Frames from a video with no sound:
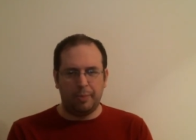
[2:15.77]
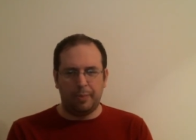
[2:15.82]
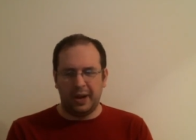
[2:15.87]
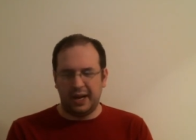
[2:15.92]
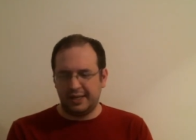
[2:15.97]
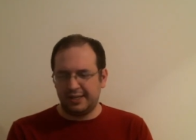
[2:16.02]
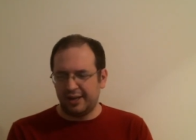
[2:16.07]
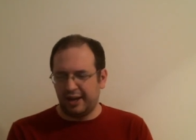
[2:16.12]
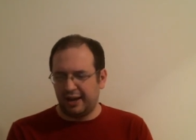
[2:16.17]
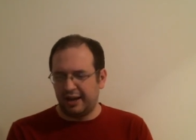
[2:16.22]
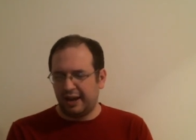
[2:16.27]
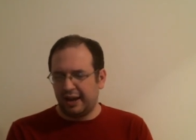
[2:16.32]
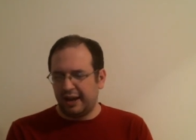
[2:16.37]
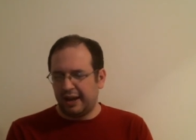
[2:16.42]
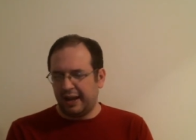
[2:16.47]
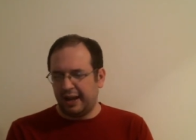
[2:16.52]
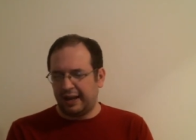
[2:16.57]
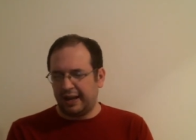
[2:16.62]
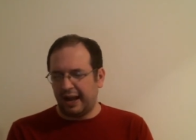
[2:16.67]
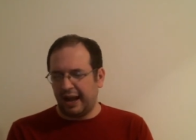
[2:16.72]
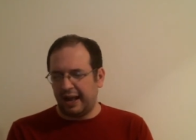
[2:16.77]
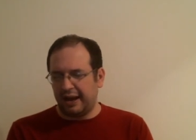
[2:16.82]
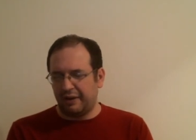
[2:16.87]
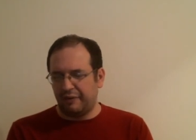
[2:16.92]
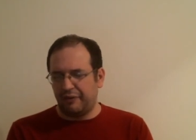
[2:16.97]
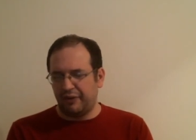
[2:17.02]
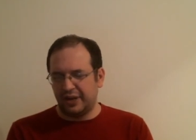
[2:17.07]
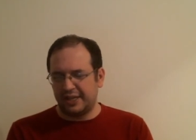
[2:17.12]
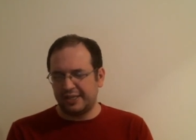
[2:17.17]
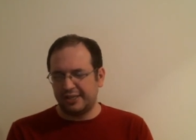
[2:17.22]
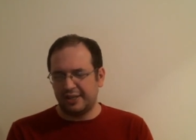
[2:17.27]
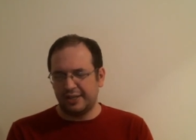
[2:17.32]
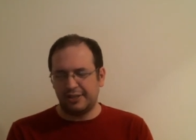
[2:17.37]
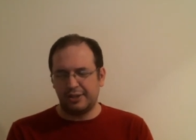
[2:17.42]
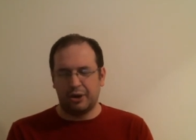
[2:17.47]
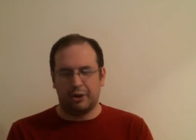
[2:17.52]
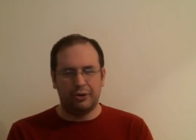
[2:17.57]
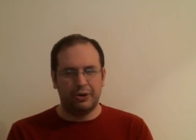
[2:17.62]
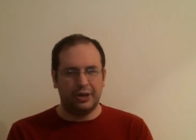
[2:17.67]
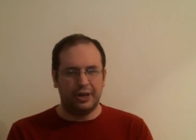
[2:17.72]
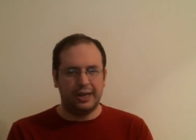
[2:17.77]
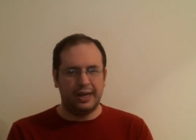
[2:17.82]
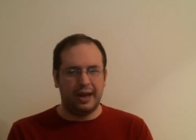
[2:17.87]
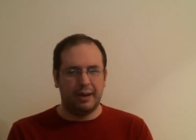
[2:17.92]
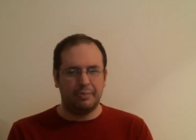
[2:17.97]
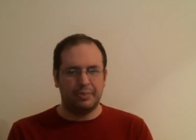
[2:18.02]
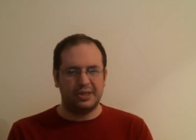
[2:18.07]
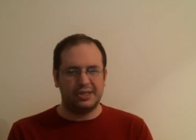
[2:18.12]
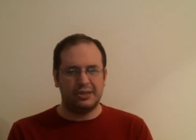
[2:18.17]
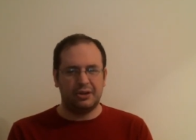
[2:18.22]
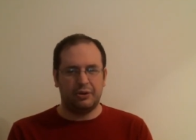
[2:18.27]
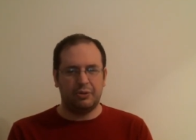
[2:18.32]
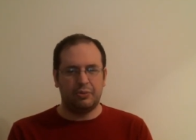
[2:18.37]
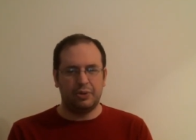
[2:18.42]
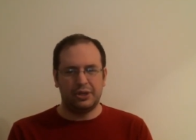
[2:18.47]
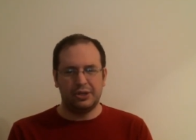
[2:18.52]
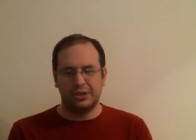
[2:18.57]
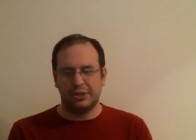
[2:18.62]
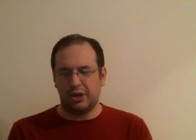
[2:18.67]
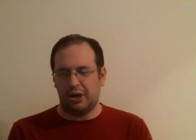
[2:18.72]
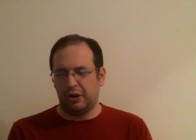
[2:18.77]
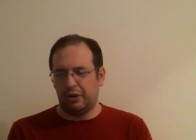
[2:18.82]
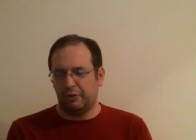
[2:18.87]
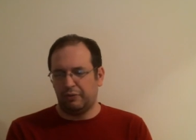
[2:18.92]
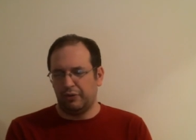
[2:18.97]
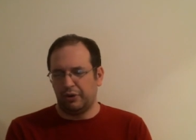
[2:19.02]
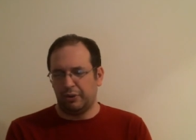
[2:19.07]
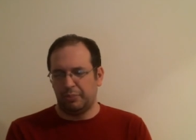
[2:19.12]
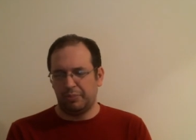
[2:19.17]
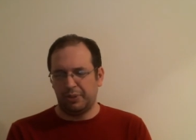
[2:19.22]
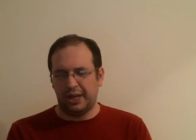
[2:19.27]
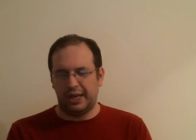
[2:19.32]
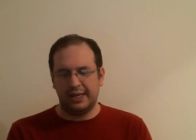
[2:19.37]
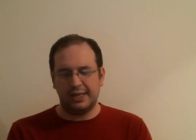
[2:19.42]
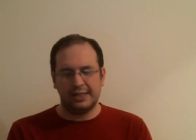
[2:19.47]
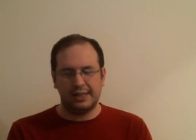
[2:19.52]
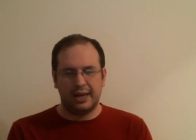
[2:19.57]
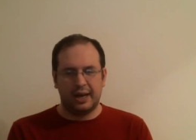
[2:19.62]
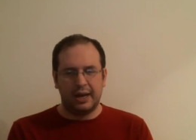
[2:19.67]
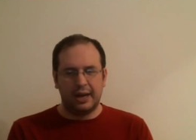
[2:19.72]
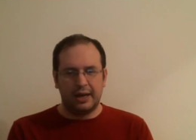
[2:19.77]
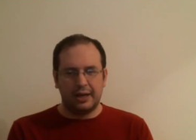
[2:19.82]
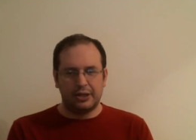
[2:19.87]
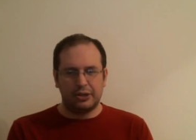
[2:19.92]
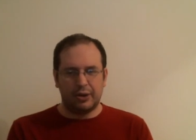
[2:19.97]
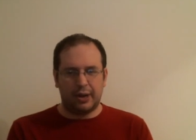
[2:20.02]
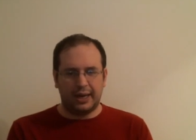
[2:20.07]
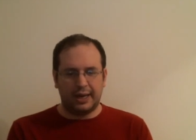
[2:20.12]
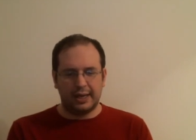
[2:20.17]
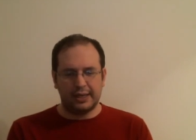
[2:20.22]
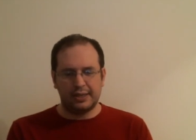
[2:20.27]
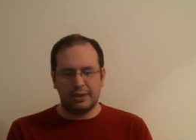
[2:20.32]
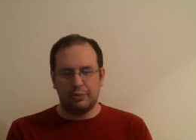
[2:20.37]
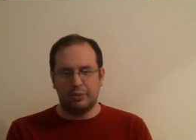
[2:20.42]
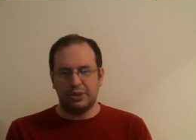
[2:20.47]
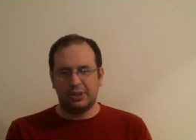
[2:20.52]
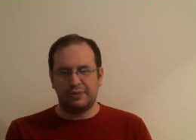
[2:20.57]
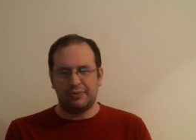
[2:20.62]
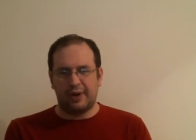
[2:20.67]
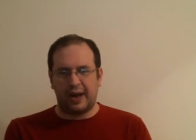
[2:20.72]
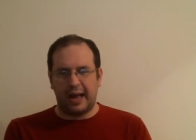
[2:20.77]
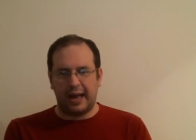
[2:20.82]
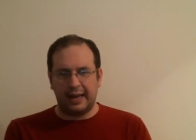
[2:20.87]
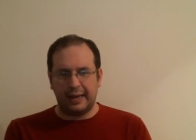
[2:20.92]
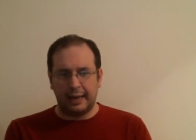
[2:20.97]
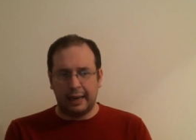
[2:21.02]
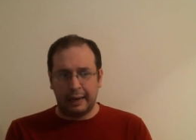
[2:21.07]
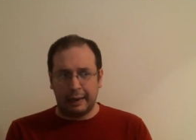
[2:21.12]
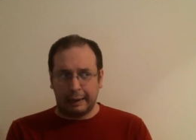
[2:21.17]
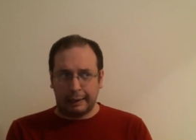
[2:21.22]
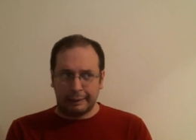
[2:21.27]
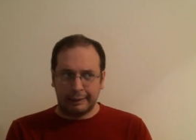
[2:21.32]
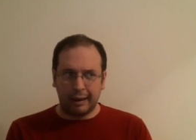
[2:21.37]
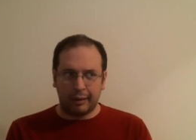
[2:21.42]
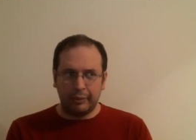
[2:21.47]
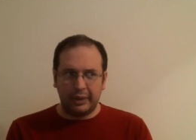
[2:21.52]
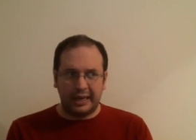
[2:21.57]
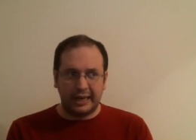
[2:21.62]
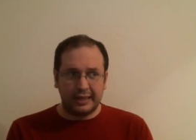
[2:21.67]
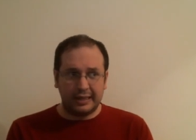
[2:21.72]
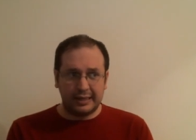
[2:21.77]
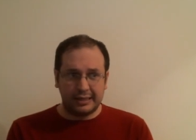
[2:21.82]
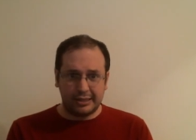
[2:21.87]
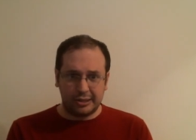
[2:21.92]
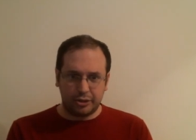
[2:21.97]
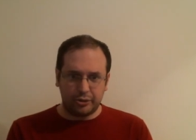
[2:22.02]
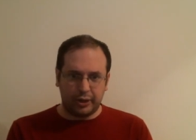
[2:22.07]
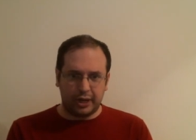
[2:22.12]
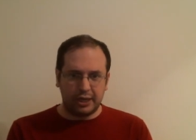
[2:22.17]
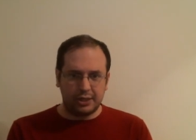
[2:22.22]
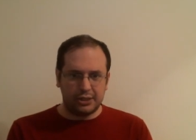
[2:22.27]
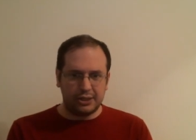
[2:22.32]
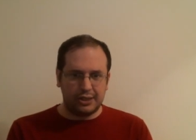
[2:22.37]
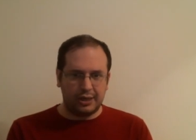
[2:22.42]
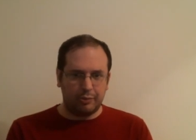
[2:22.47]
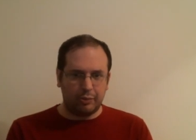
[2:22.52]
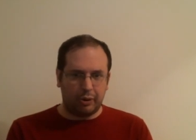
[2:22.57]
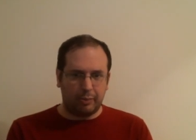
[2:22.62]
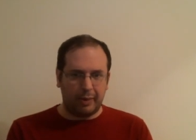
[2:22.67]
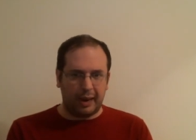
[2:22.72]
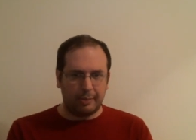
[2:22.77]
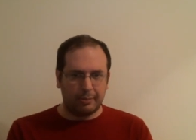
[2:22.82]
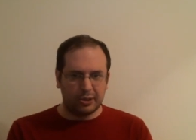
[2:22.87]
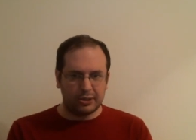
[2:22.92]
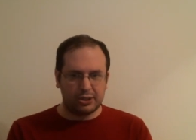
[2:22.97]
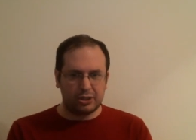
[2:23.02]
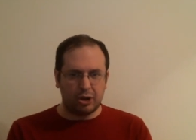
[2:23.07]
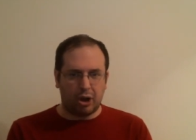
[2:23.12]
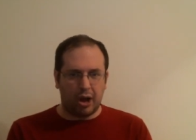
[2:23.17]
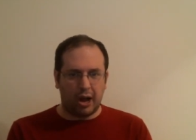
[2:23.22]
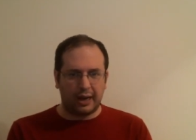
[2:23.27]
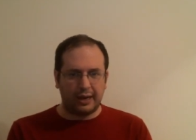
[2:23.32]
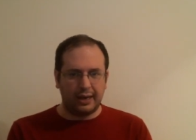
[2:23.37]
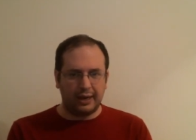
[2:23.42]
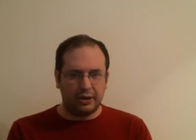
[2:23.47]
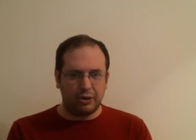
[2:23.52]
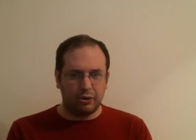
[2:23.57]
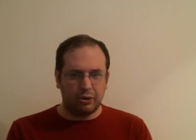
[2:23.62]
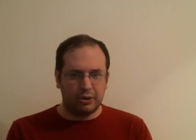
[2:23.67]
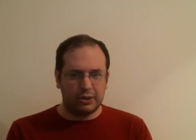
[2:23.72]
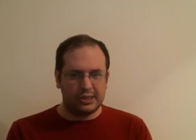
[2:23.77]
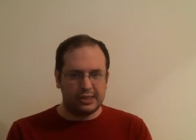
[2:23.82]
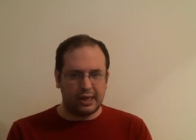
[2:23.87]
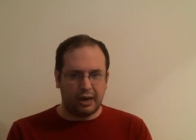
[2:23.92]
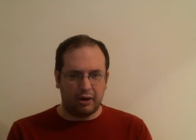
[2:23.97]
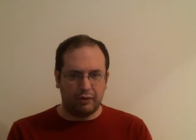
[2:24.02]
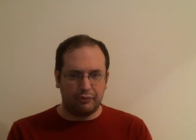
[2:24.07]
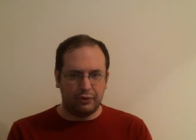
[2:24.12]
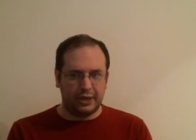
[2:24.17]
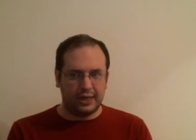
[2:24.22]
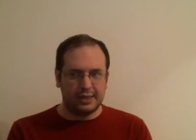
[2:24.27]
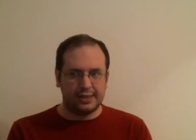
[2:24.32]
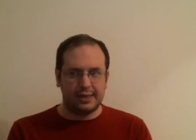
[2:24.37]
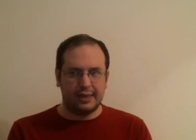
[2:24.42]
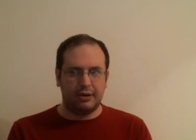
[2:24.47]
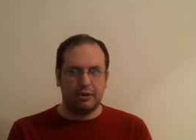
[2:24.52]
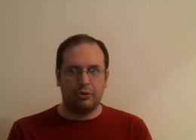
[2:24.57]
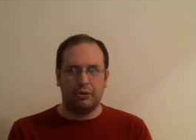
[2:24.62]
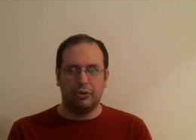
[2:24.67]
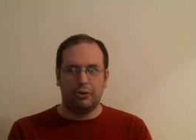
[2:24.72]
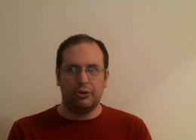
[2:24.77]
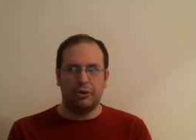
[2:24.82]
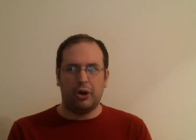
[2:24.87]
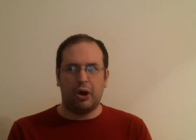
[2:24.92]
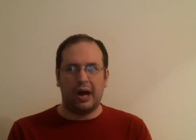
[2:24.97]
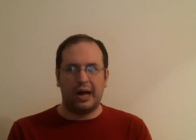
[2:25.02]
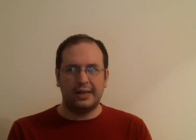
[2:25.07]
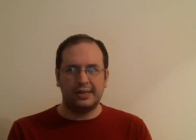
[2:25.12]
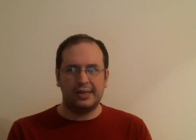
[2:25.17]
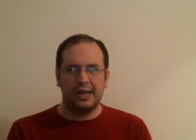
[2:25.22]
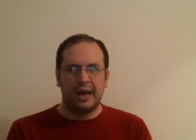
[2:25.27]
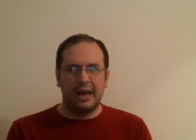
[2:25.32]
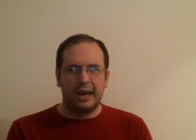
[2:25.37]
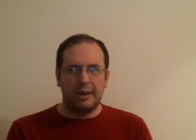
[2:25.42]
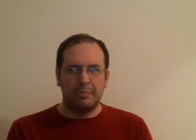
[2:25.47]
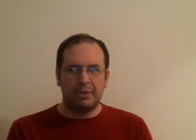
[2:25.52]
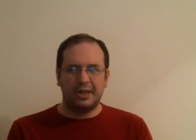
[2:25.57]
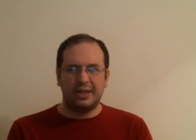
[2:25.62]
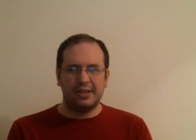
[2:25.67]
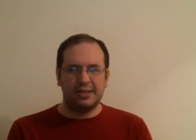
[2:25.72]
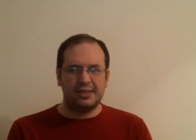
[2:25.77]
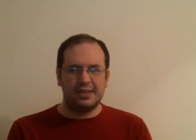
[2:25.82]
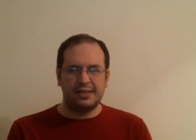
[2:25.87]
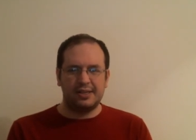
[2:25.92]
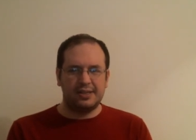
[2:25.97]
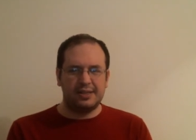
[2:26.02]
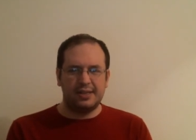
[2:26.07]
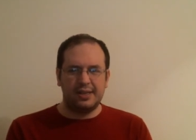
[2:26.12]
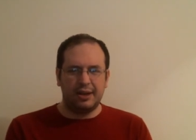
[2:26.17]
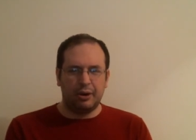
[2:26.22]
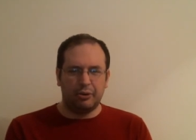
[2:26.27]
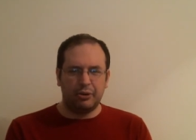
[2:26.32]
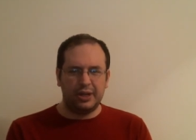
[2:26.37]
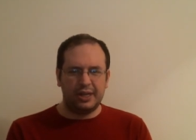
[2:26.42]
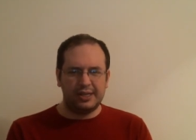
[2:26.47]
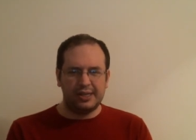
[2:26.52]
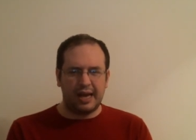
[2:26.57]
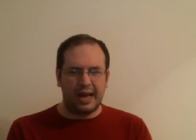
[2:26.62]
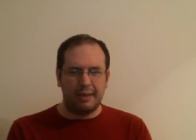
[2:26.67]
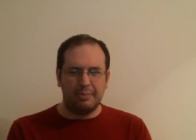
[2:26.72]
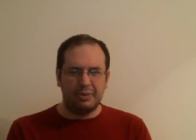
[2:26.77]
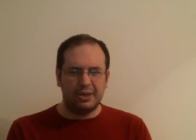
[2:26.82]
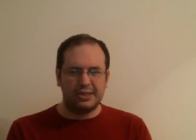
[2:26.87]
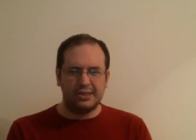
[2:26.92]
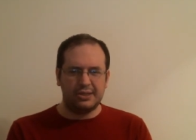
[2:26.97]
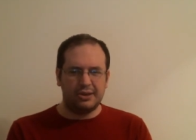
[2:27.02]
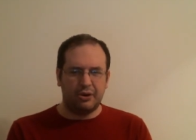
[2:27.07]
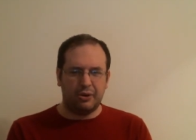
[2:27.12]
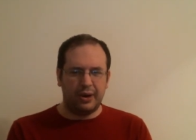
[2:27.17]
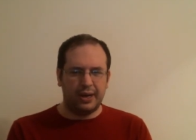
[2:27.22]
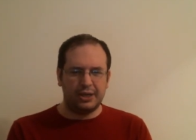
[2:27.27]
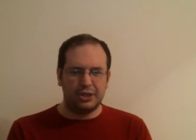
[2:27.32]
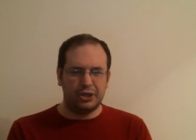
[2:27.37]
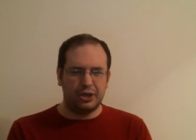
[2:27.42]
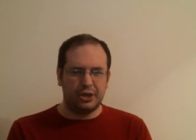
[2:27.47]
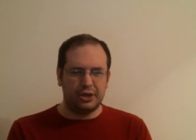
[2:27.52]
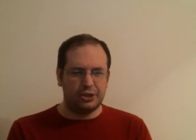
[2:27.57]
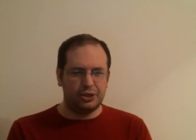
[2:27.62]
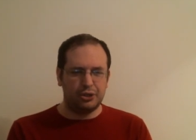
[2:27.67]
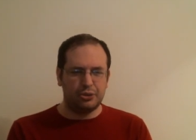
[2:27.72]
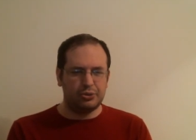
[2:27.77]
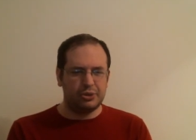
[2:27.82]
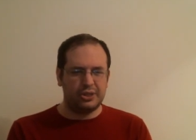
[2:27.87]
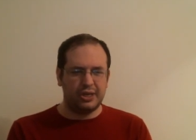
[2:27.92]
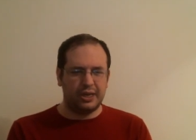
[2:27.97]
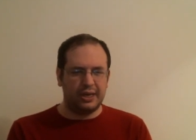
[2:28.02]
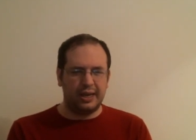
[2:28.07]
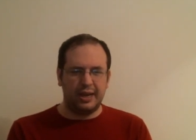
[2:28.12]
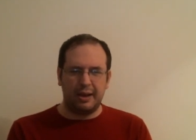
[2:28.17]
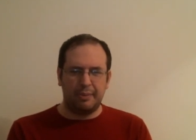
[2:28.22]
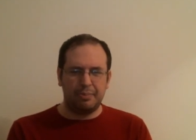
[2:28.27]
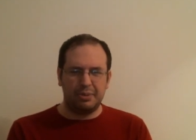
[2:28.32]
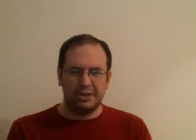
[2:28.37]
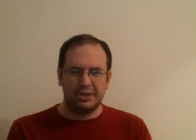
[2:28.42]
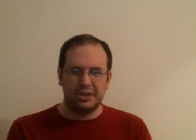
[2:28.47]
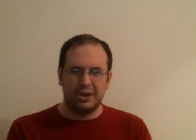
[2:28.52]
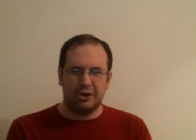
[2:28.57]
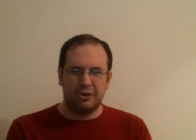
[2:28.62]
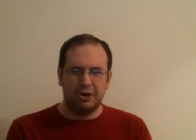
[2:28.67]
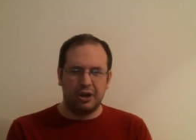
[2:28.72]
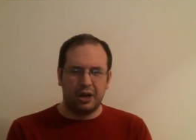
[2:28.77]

but uh, it kind of fits the tone of the episode, which is all over the place. So I guess it was fine. Then we get this strange scene where Mabel's talking to herself. We get to hear her thoughts, but this is the only time this narration is used in the episode,